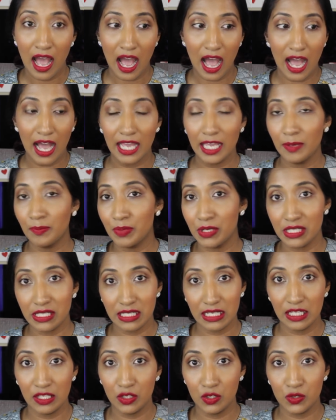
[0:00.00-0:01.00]
I
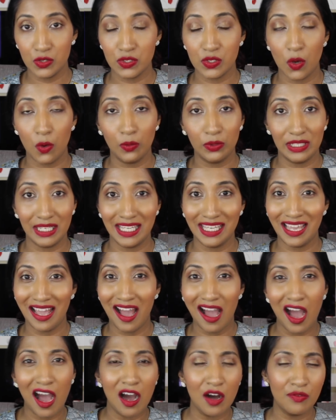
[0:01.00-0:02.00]
personally use only
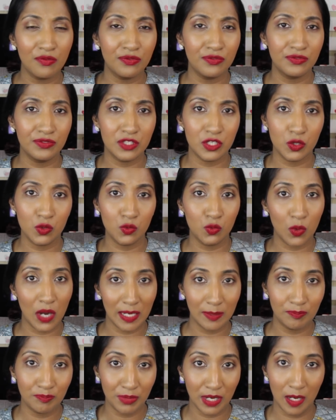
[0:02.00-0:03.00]
half to
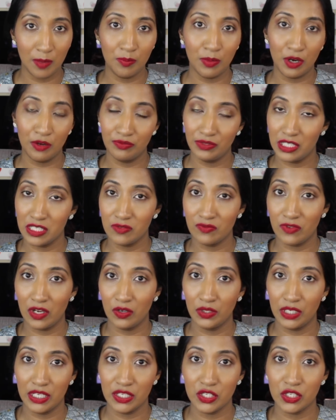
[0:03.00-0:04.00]
1 pump of this
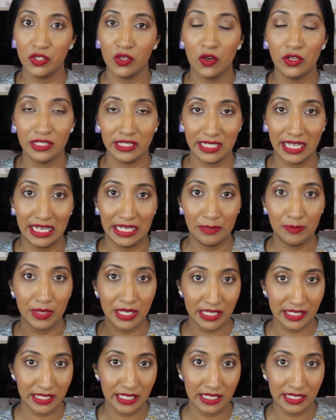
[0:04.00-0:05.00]
foundation on daily
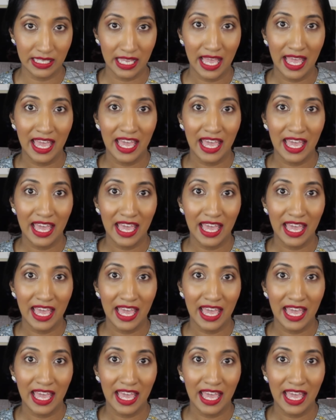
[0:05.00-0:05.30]
basis.